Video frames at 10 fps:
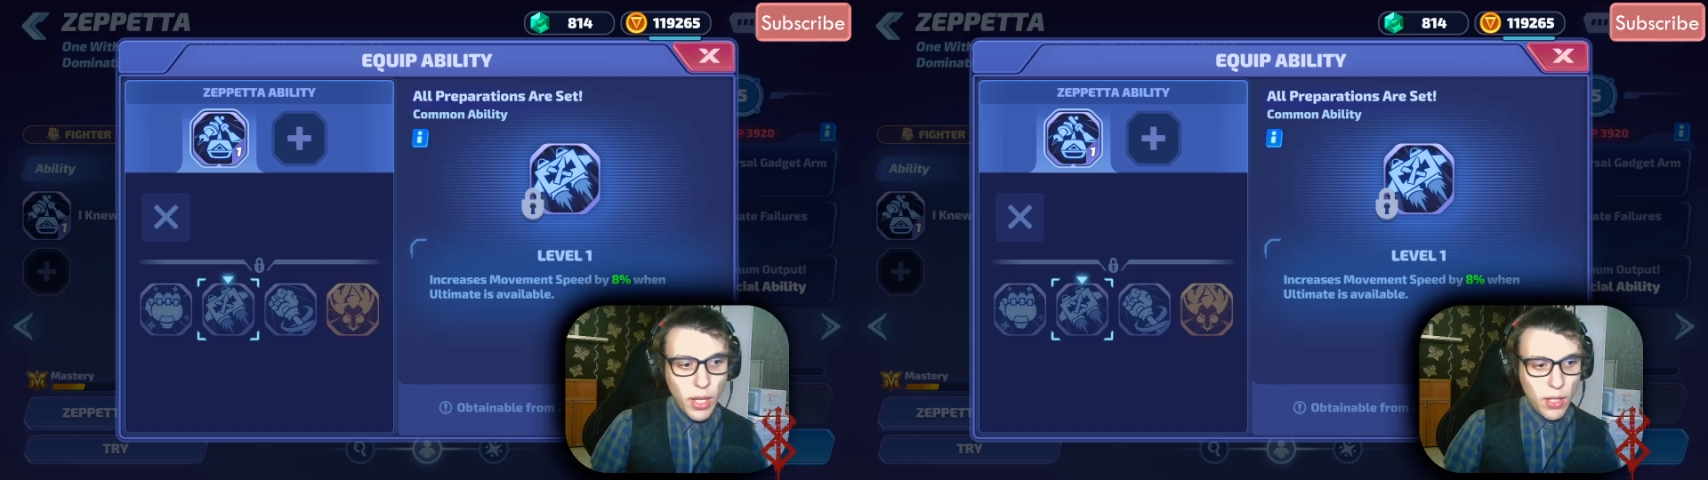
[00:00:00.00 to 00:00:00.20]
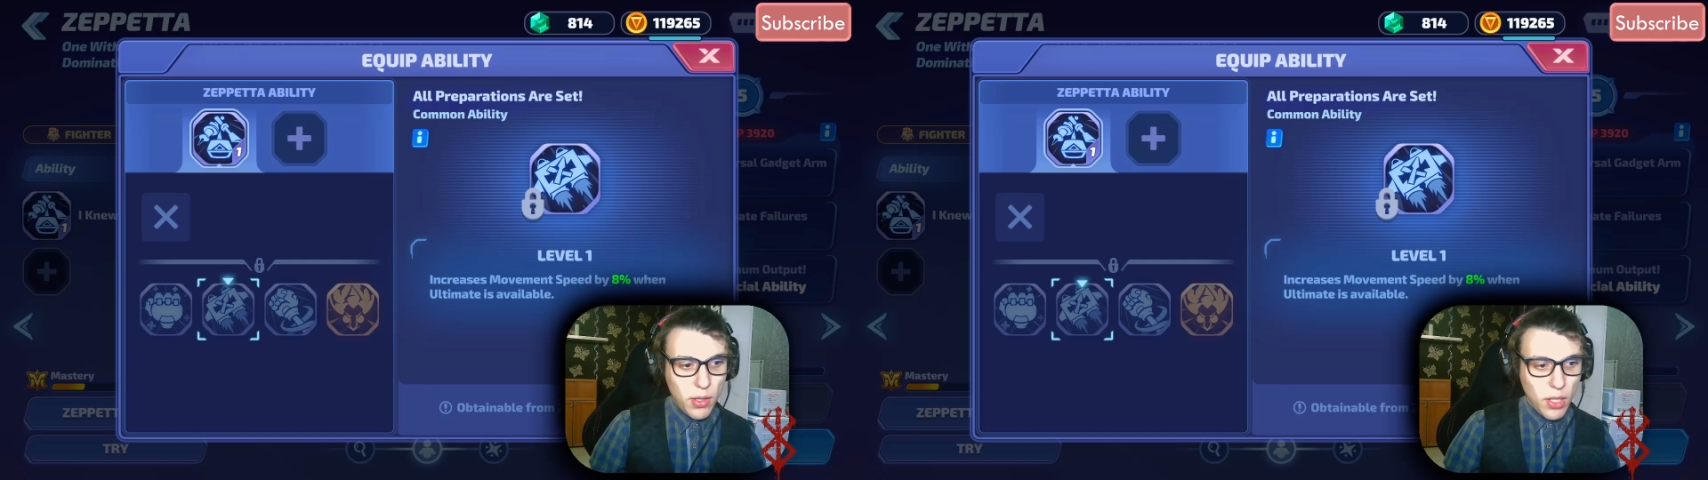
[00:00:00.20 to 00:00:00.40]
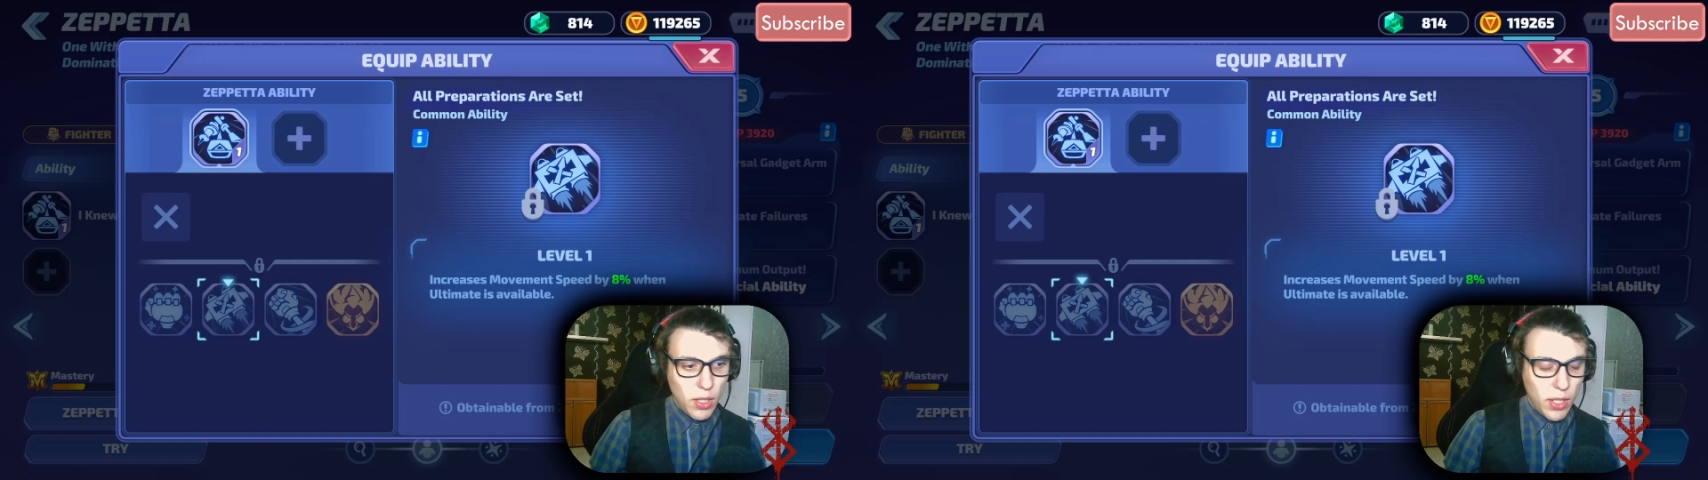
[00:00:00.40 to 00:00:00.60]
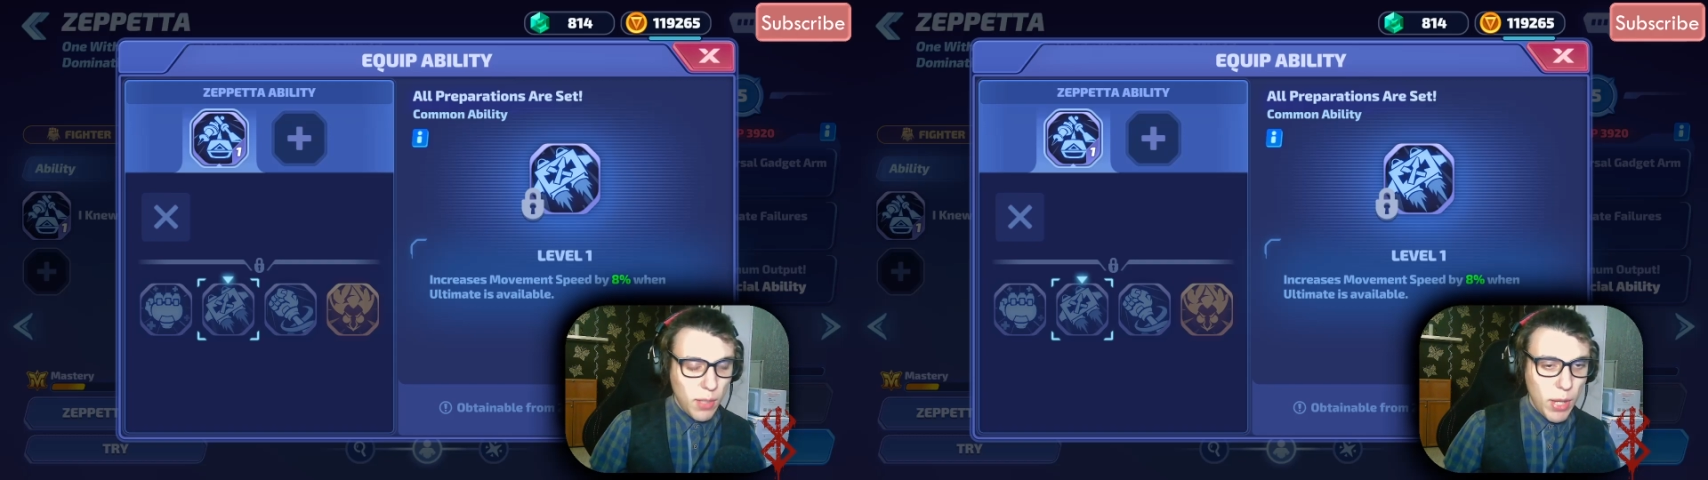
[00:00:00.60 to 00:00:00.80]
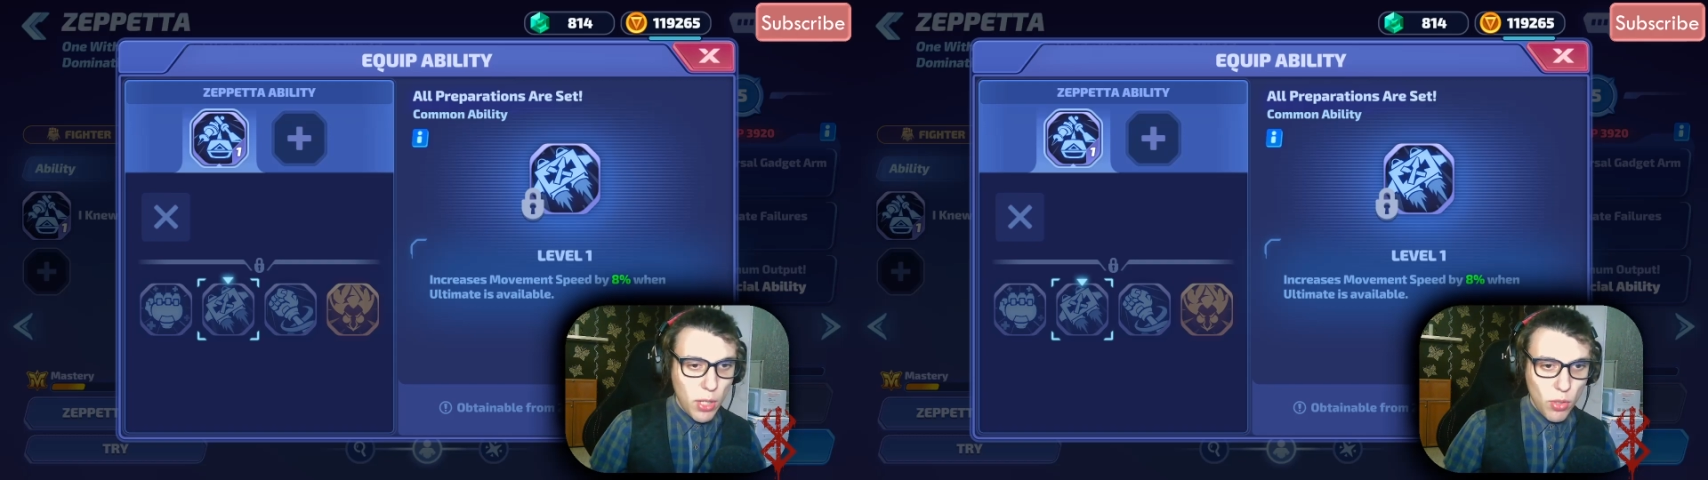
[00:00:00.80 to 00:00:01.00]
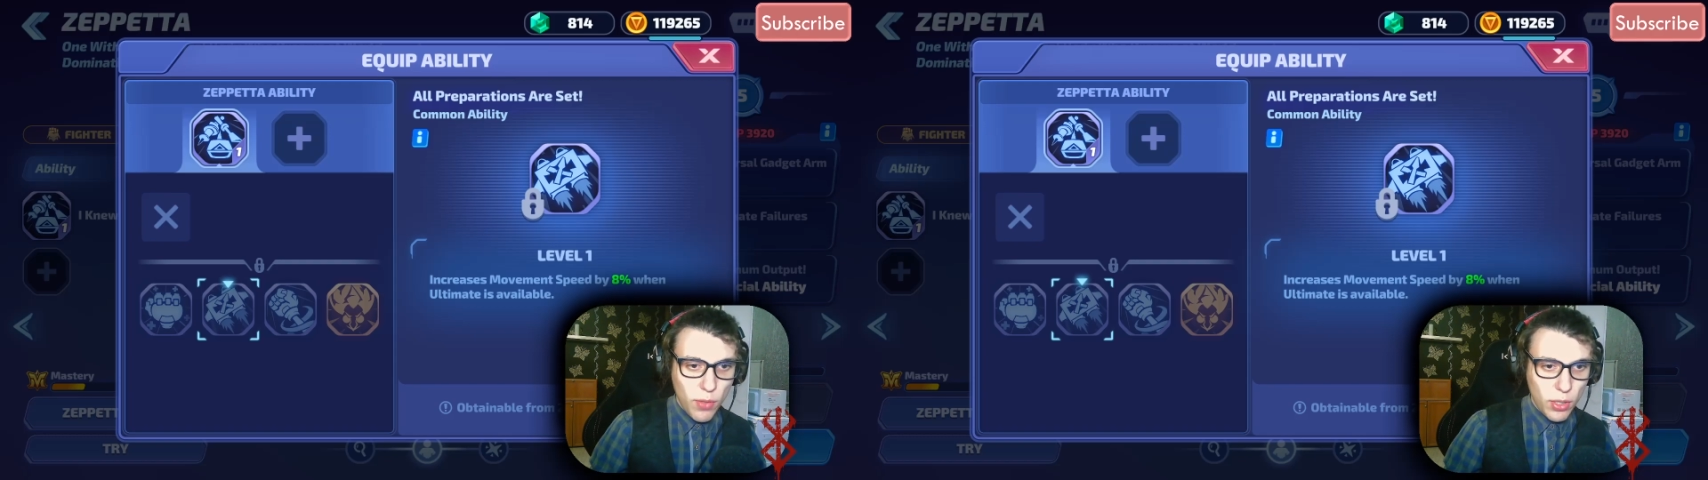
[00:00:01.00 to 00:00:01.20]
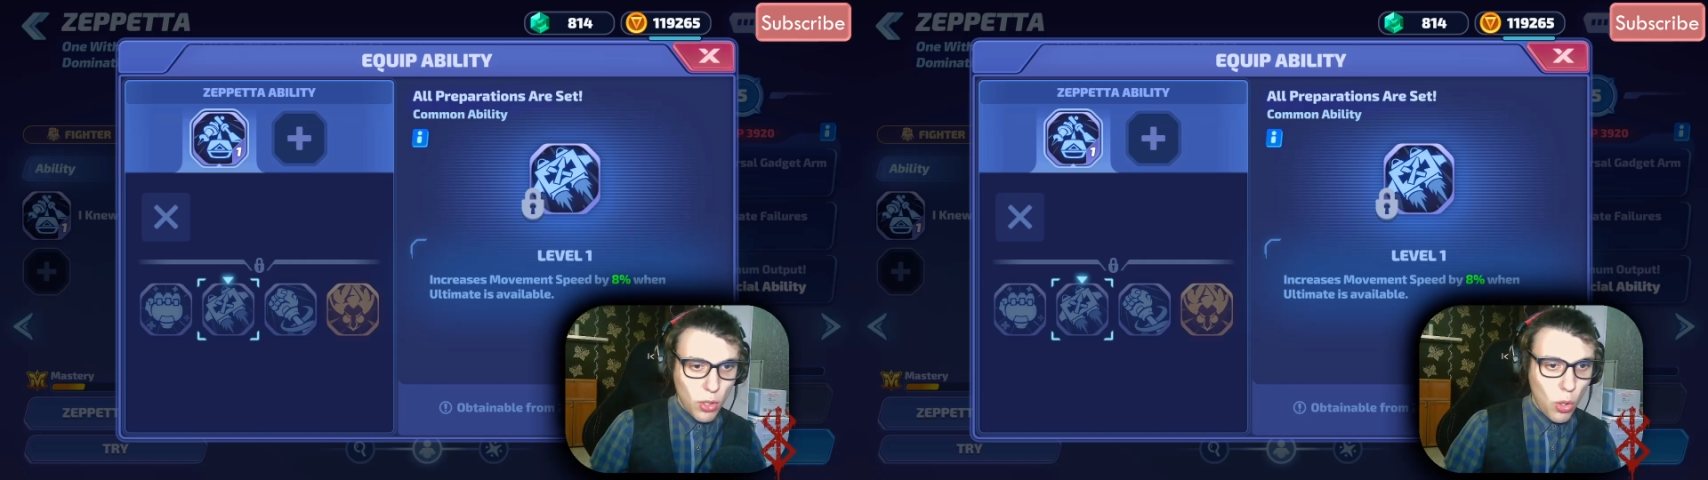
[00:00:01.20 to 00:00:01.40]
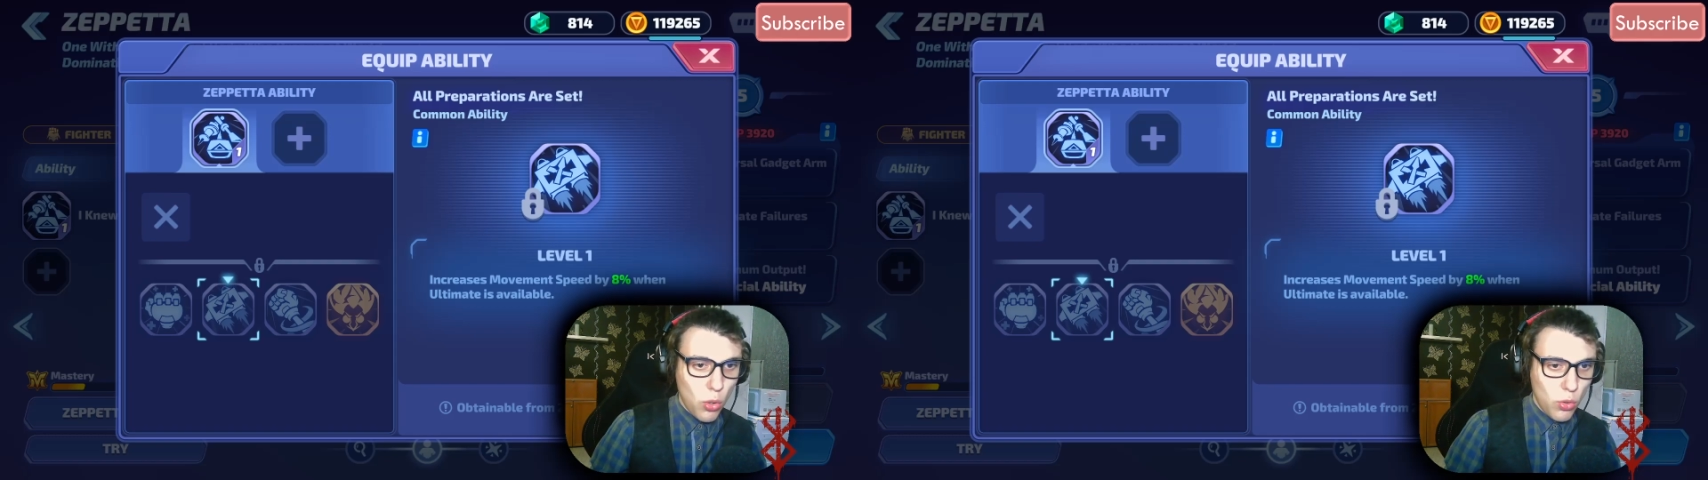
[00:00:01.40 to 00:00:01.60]
and it can make you even
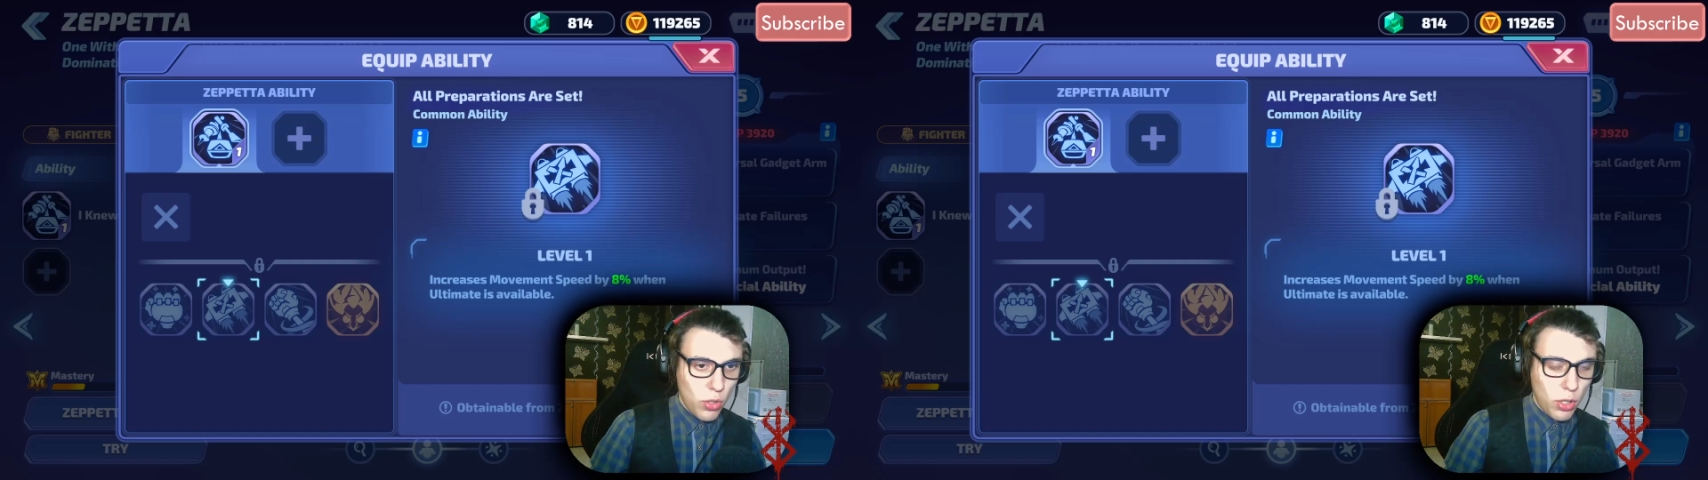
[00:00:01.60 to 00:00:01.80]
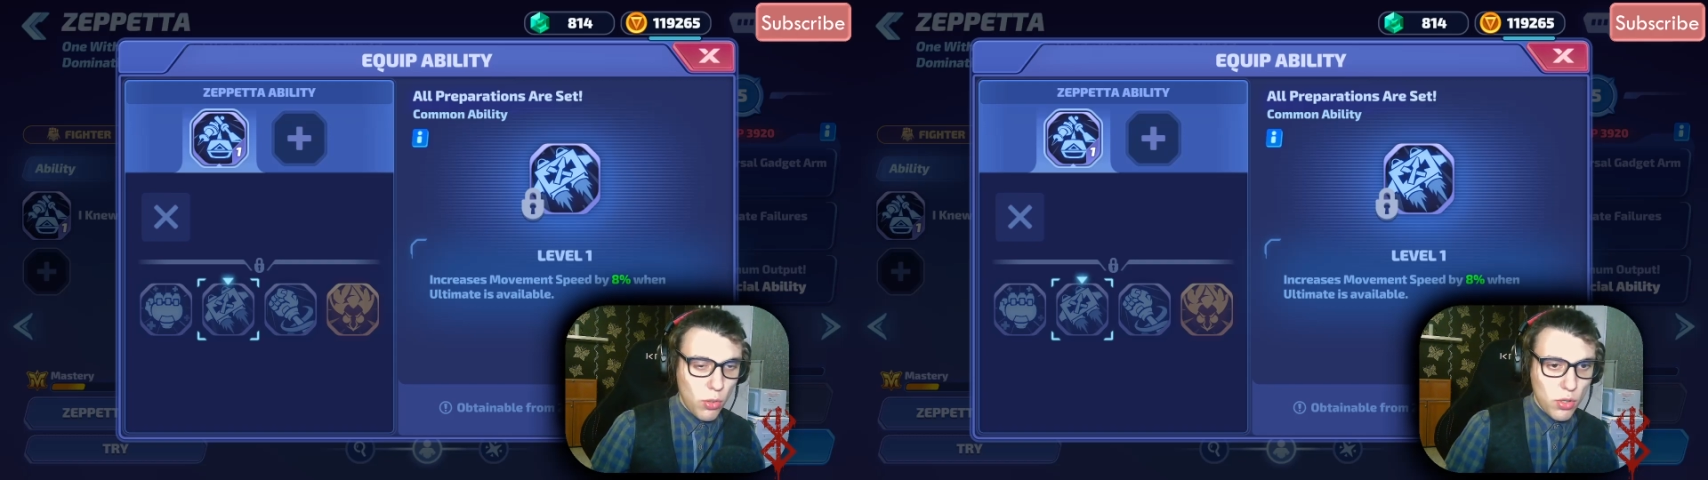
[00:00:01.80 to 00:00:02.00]
go close